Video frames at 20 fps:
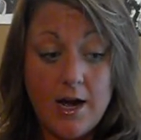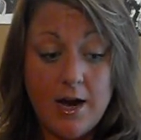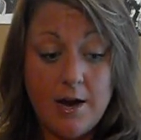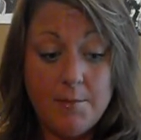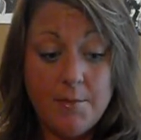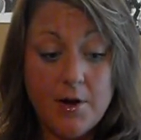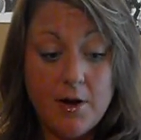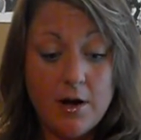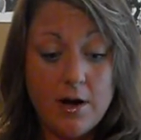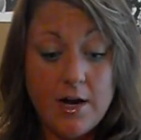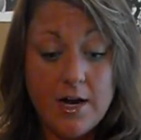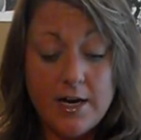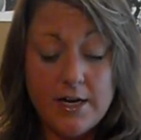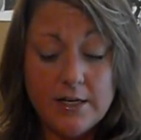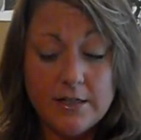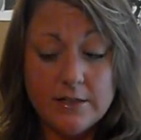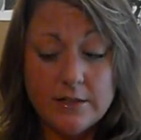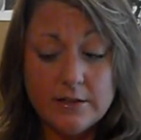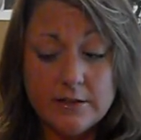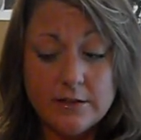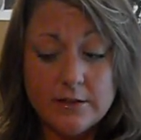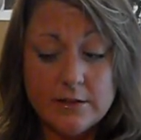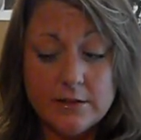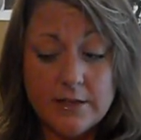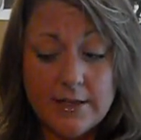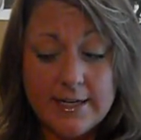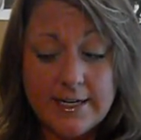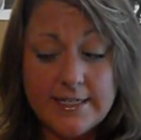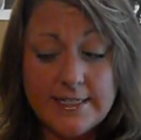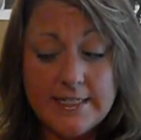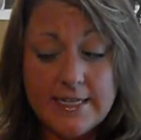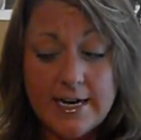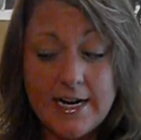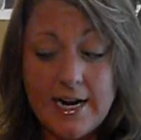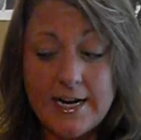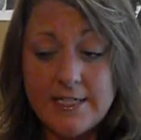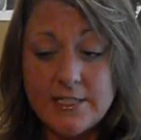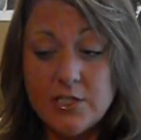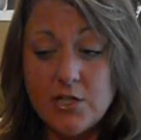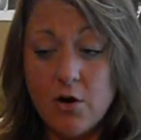I'm not, like I said,
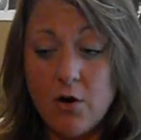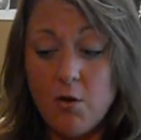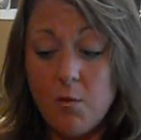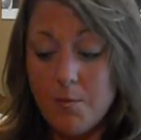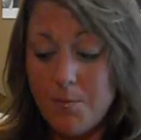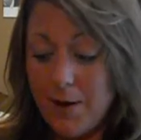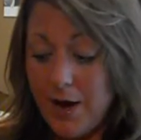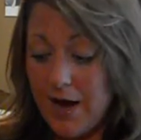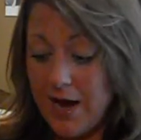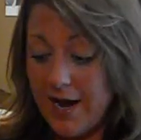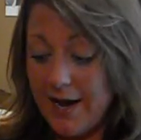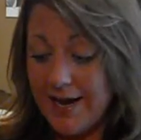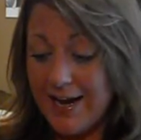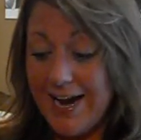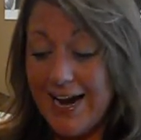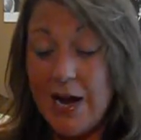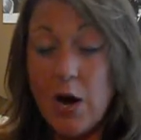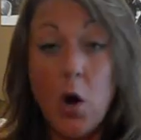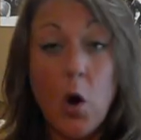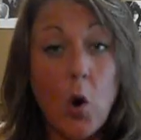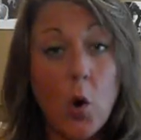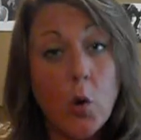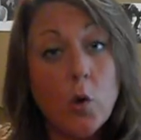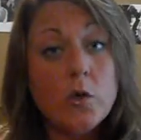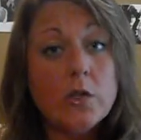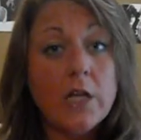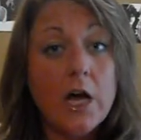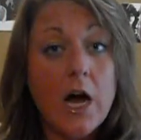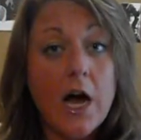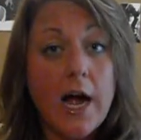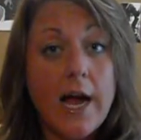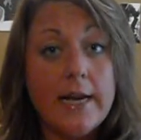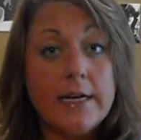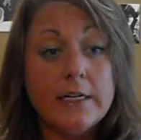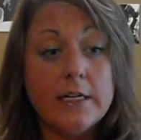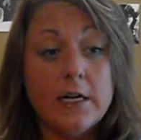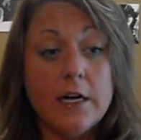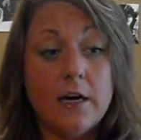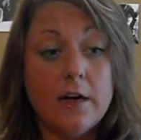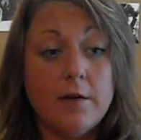I don't buy a whole lot
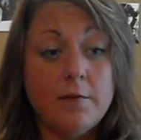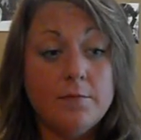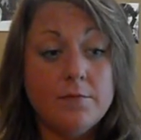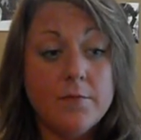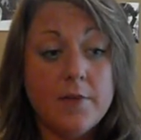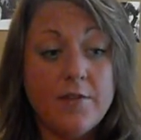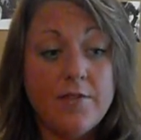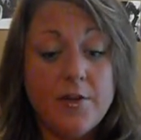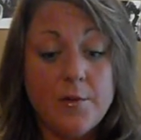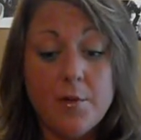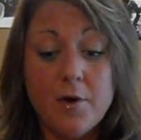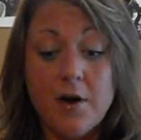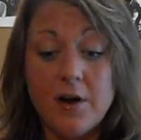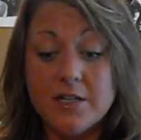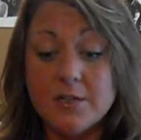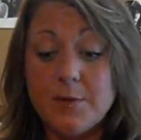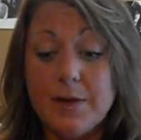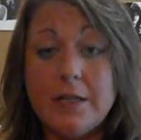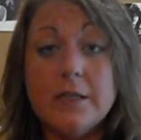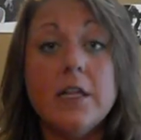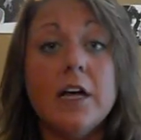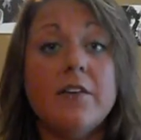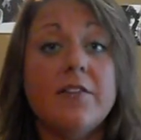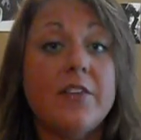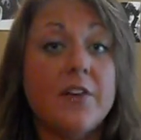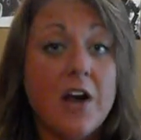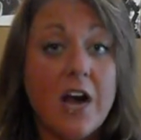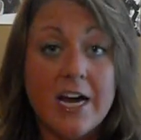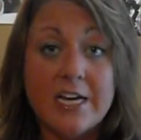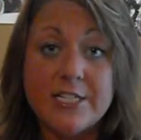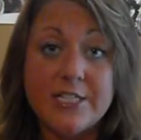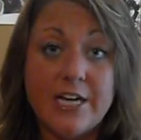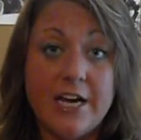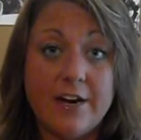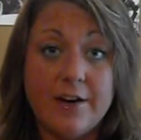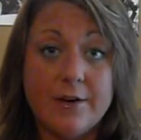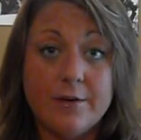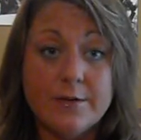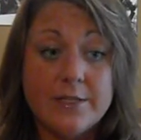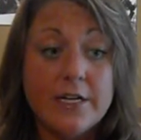um, of their products, but I love their
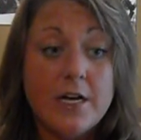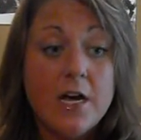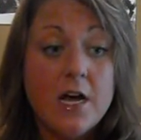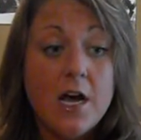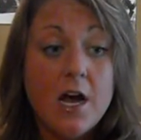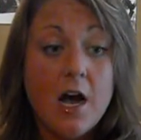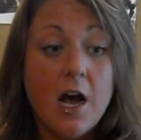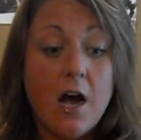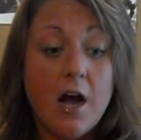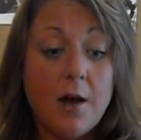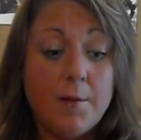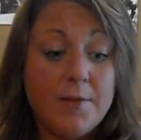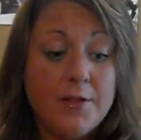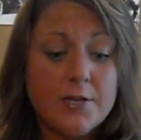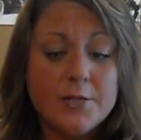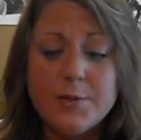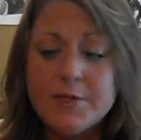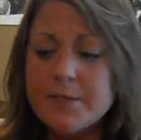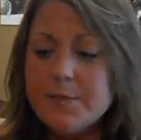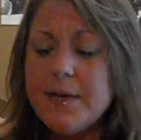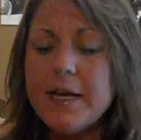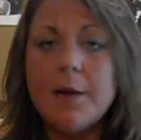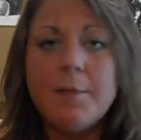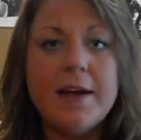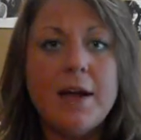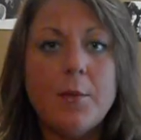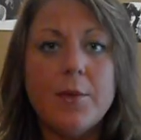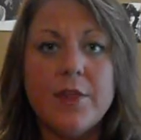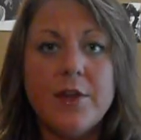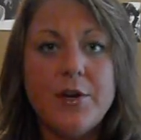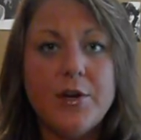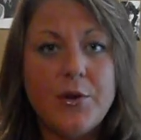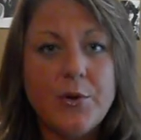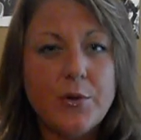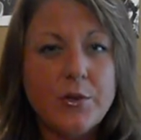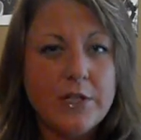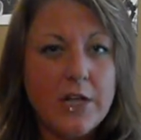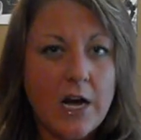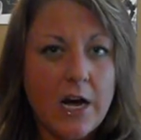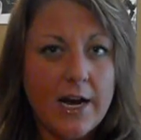eyeshadows. Um, and they're supposed to be coming out with a
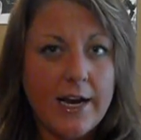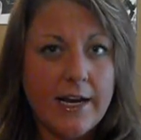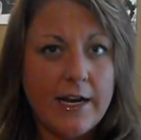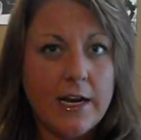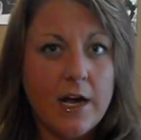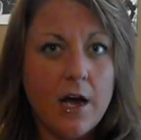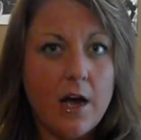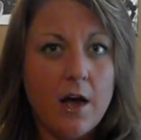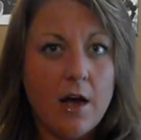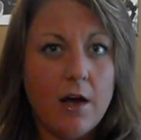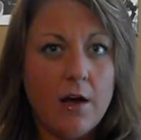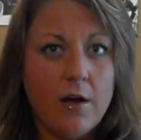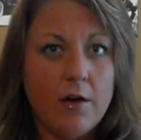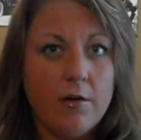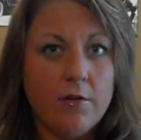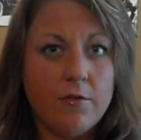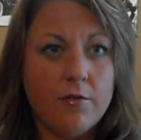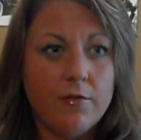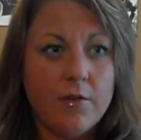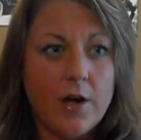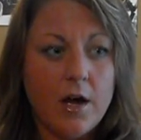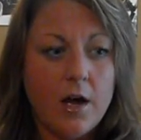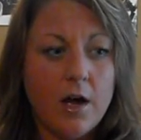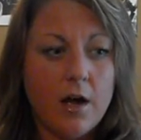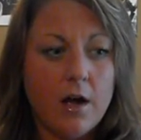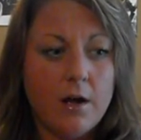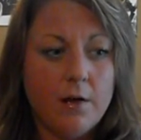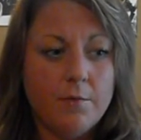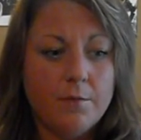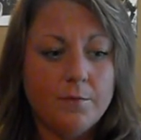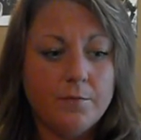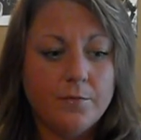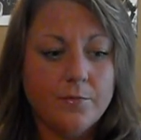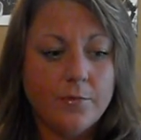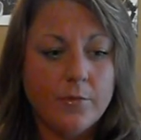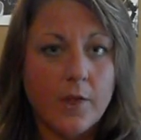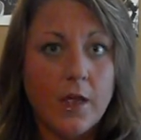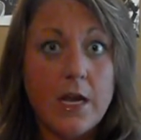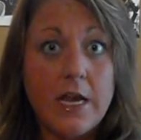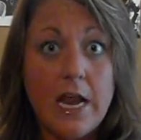new line of um,
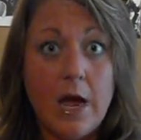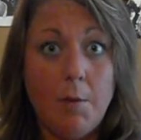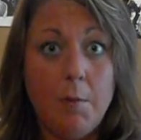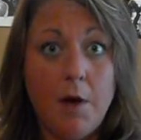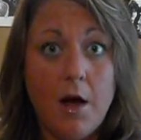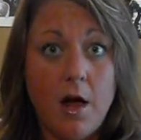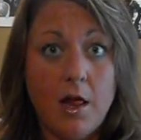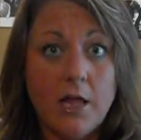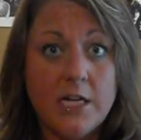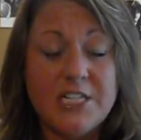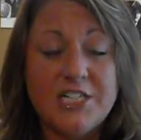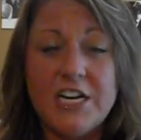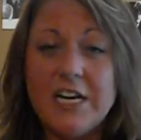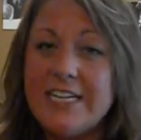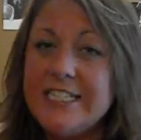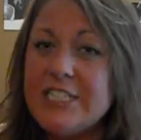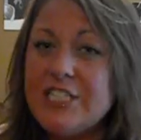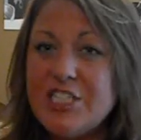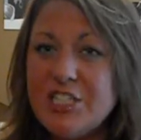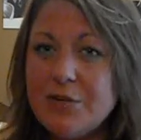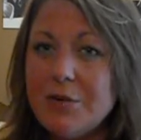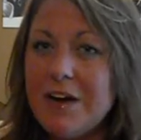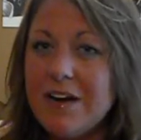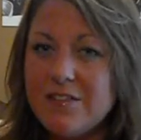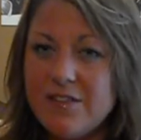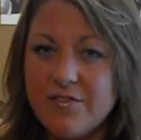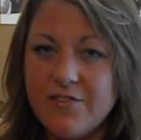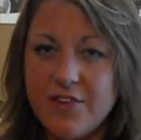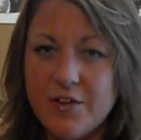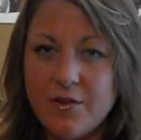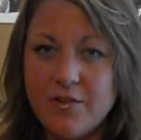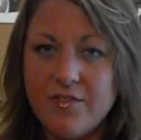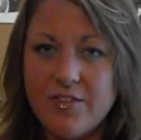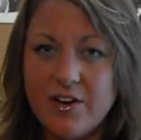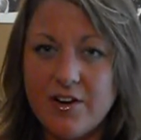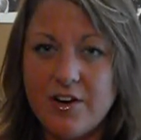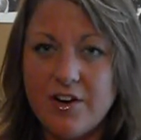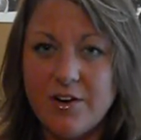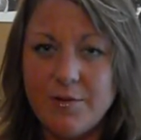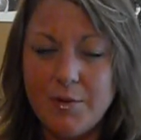nail polish. And I do have a few of
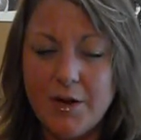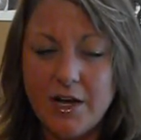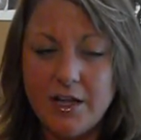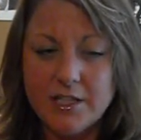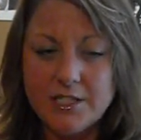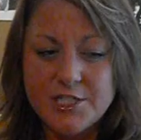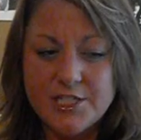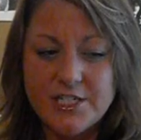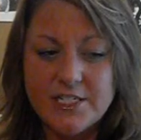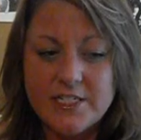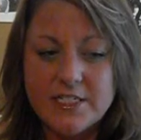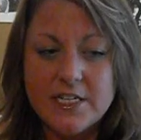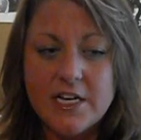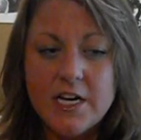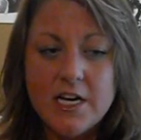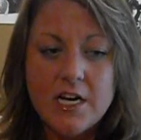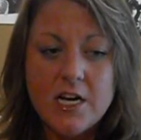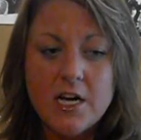their nail polishes,